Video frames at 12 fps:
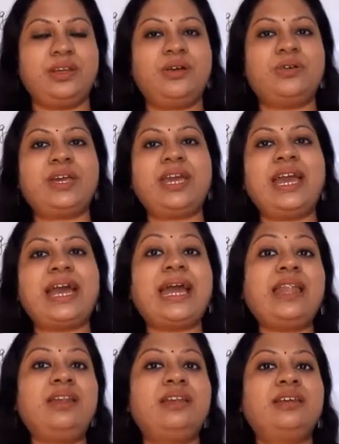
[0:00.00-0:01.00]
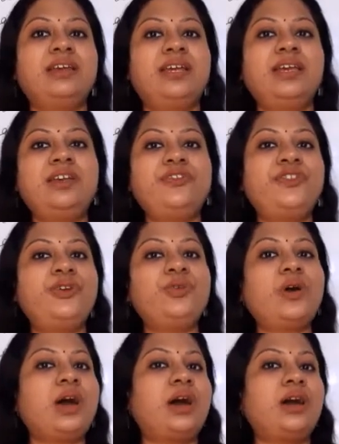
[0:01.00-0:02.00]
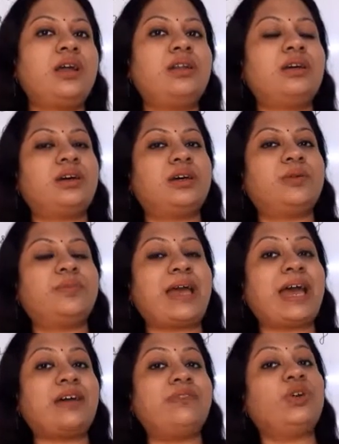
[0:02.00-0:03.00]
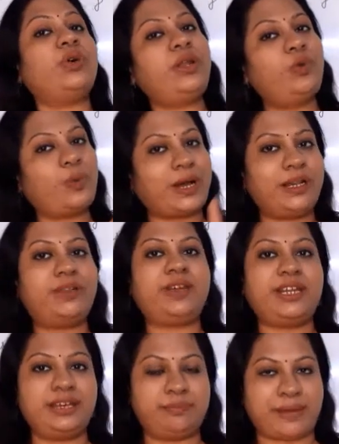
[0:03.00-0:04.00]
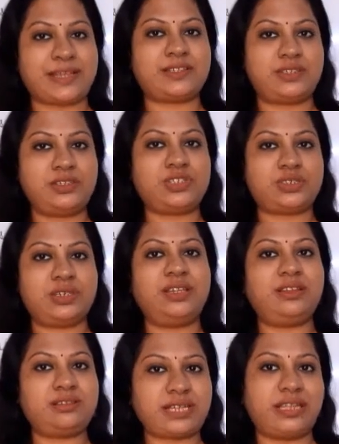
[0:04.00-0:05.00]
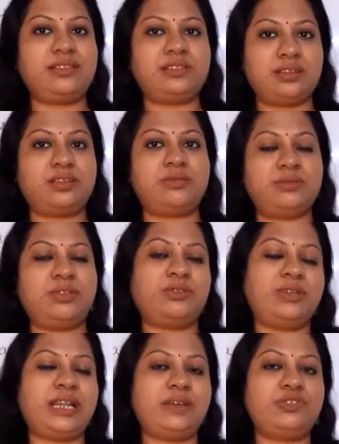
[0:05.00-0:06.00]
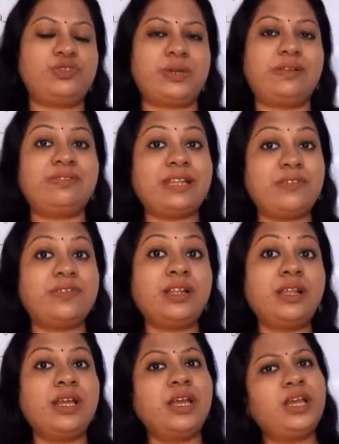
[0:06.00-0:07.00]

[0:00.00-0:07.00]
Okay, and if you are having only one reading passage in the 10th or 11th, 12th level,